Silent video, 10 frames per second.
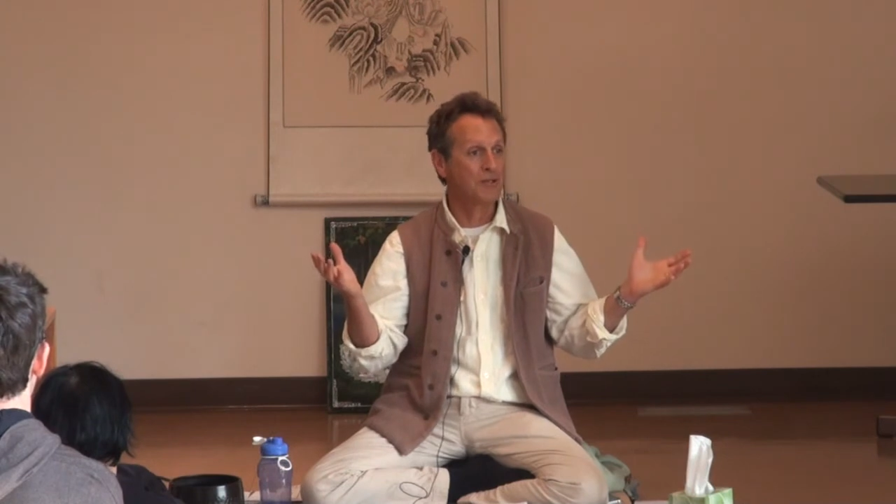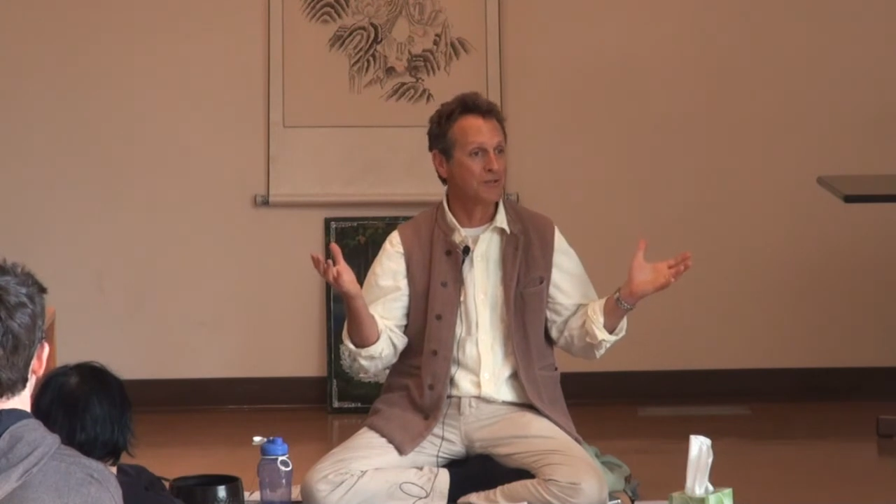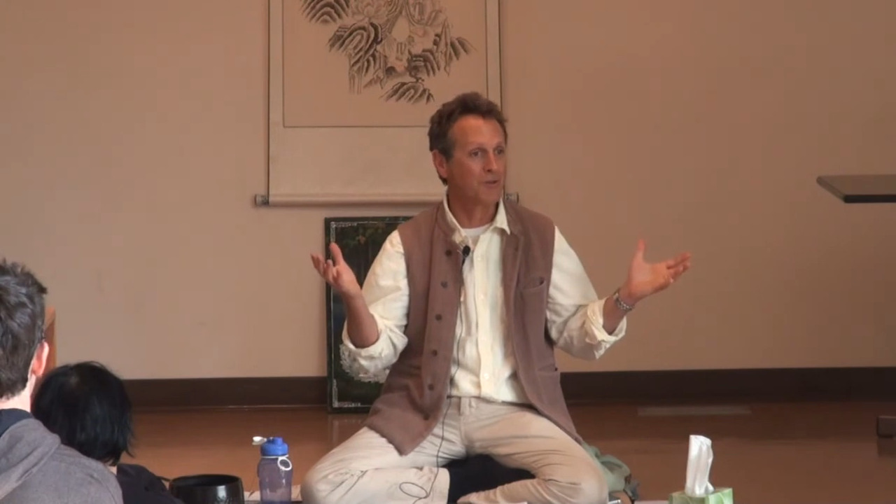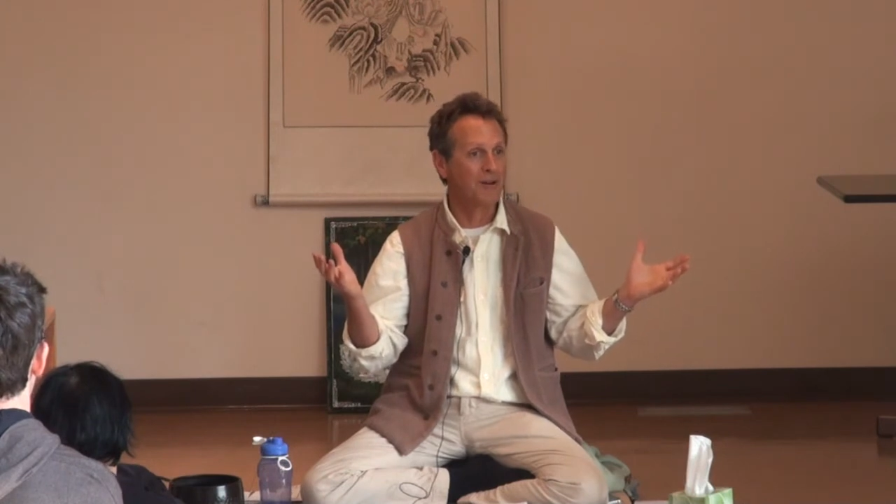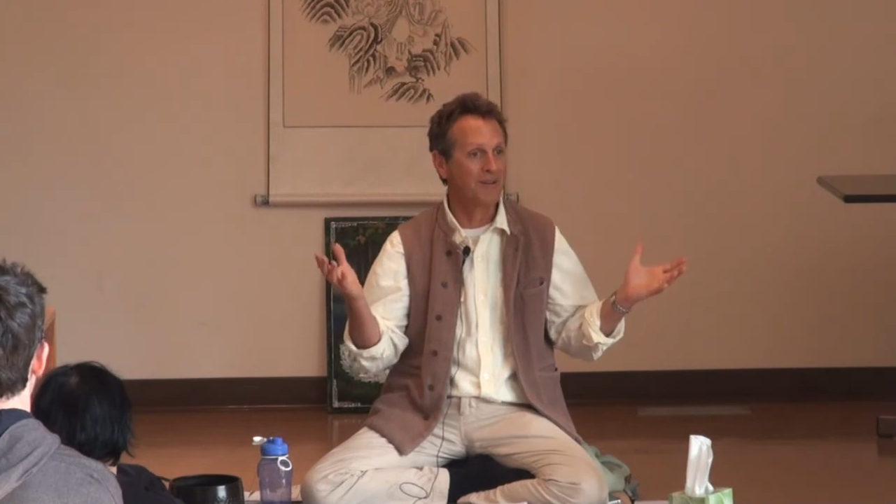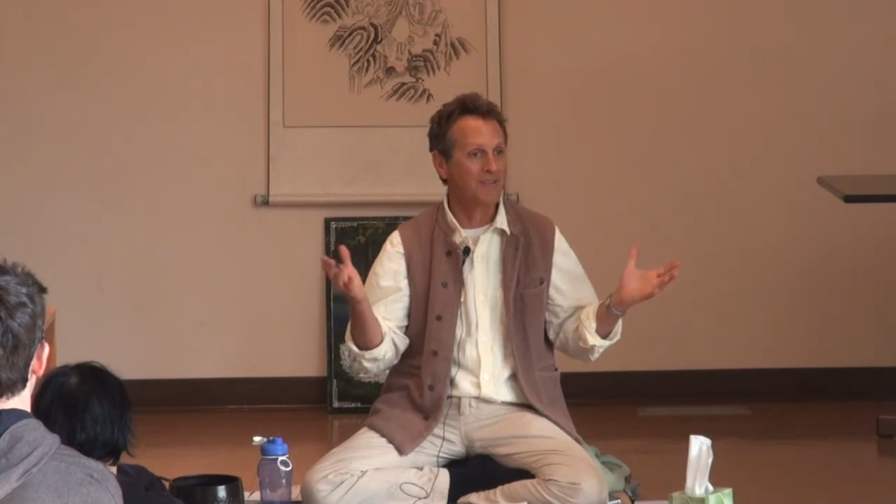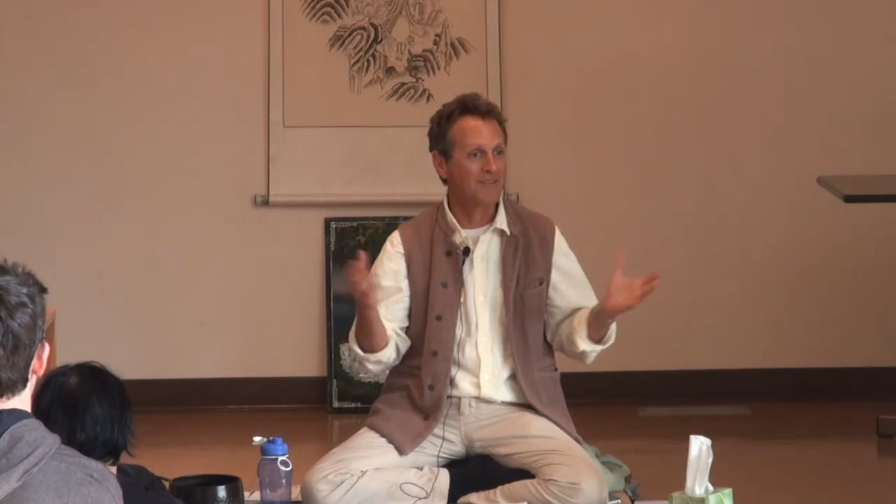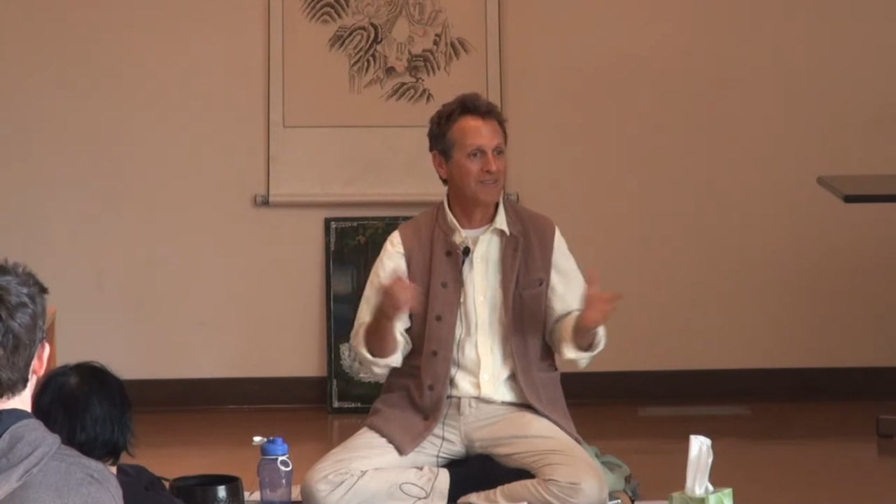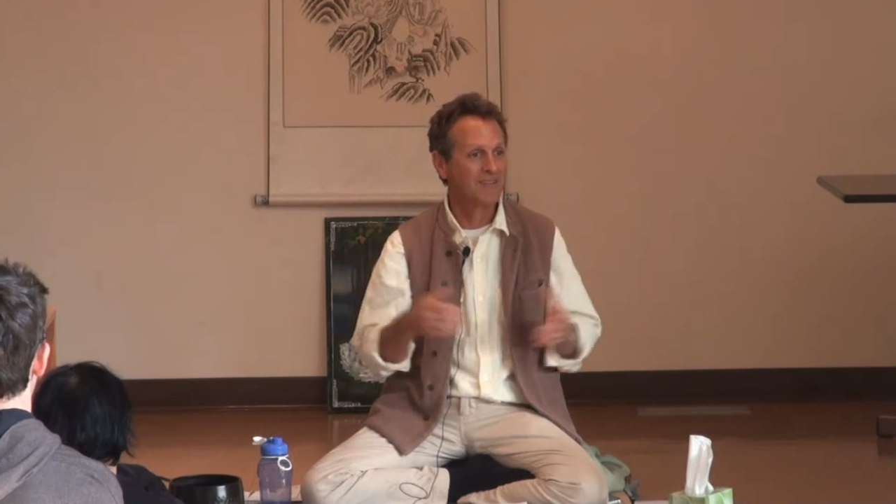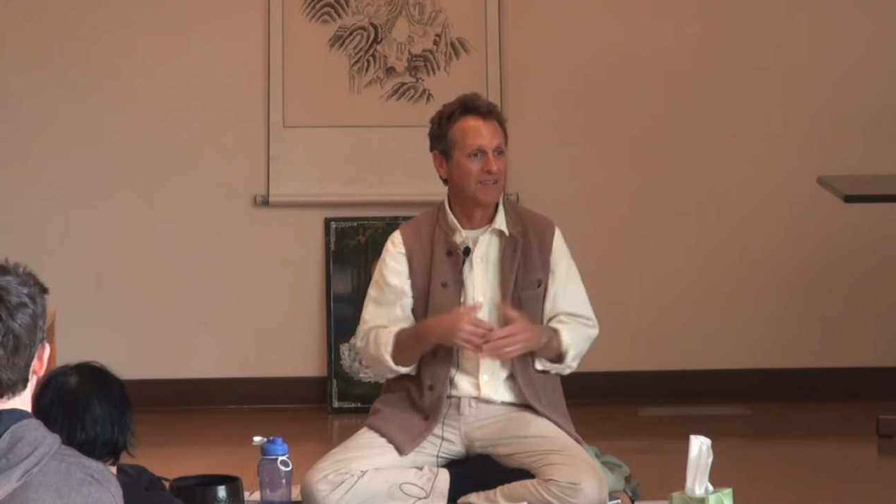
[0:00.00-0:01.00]
as well.
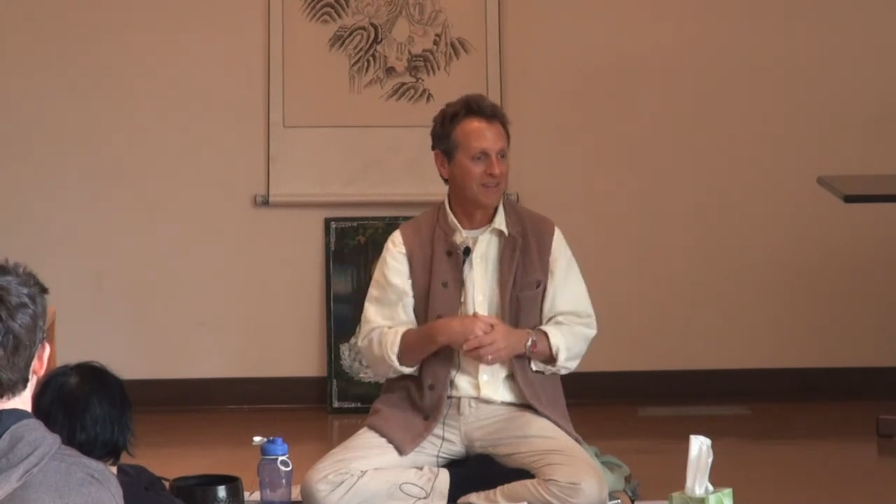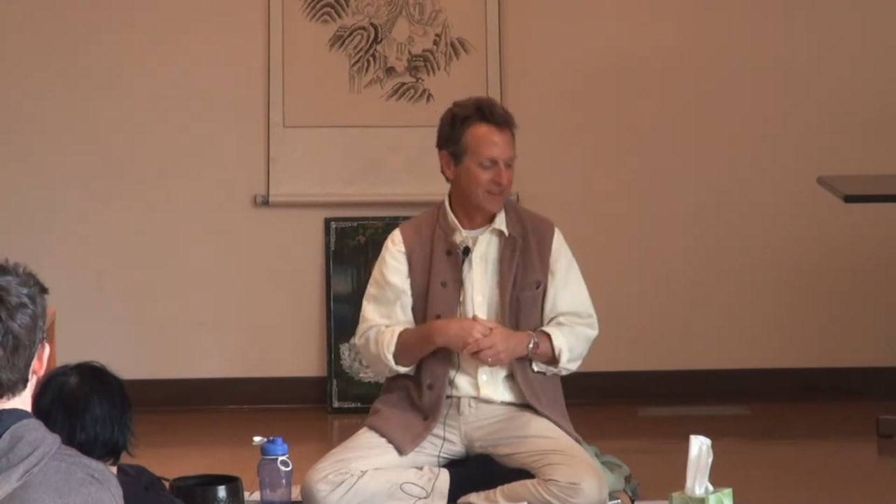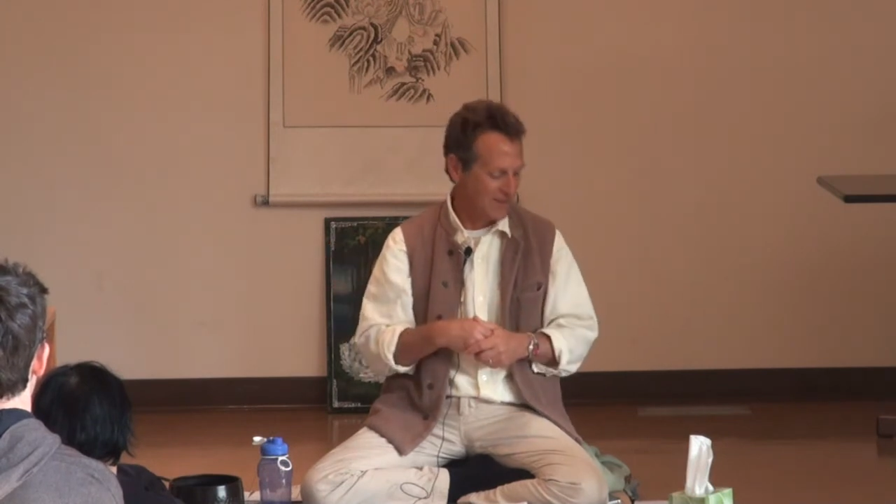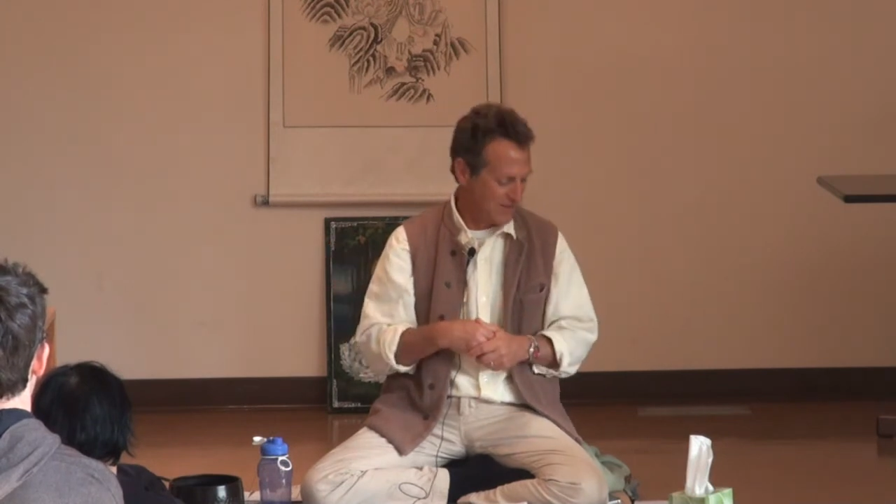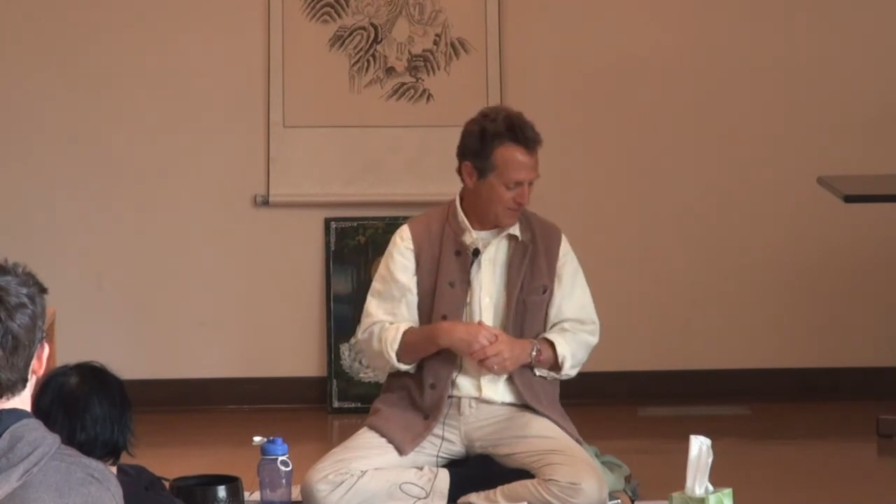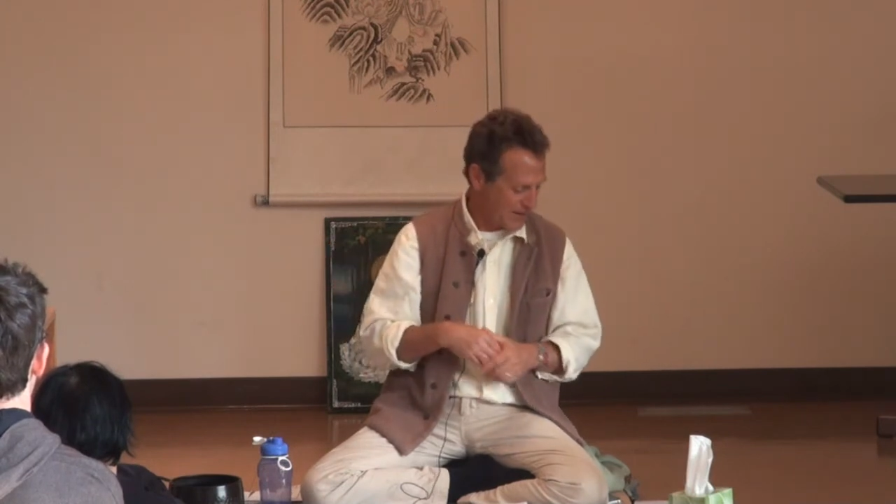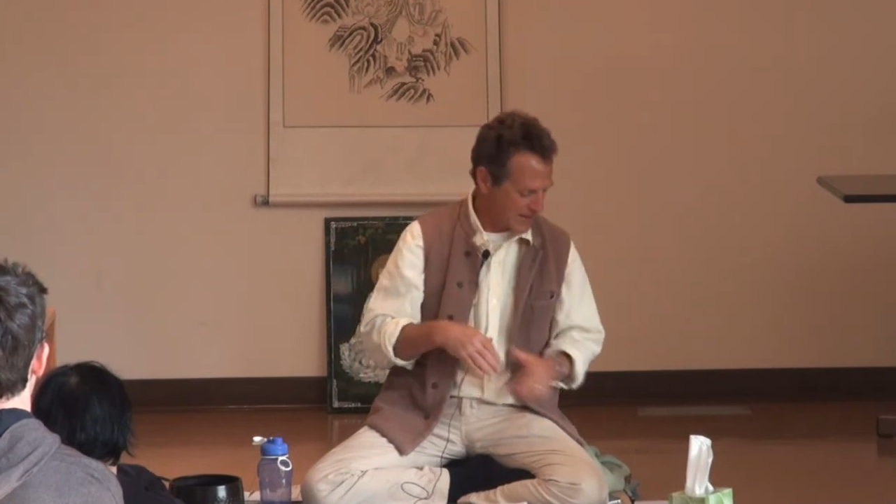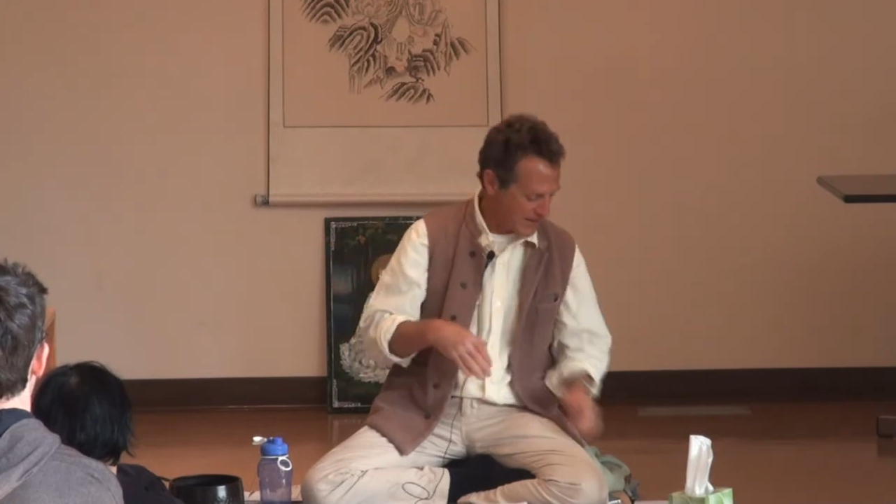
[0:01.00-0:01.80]
In fact,